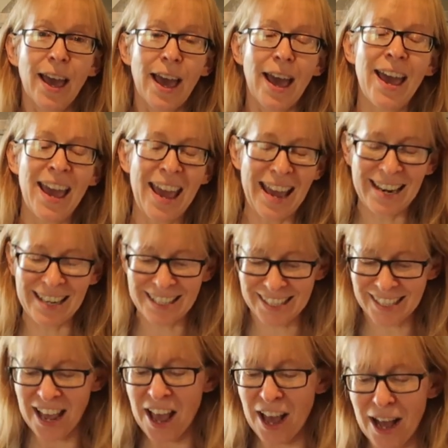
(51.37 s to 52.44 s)

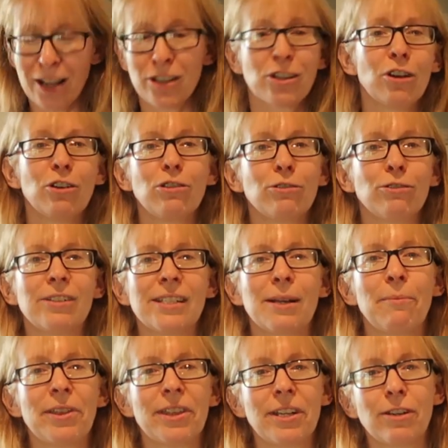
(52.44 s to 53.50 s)
And I'll go through
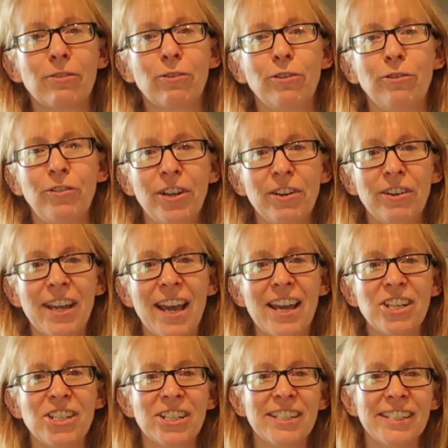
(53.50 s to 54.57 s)
some of the different
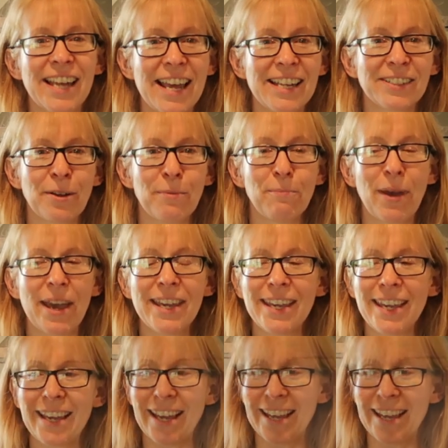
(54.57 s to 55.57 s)
variations as I'm making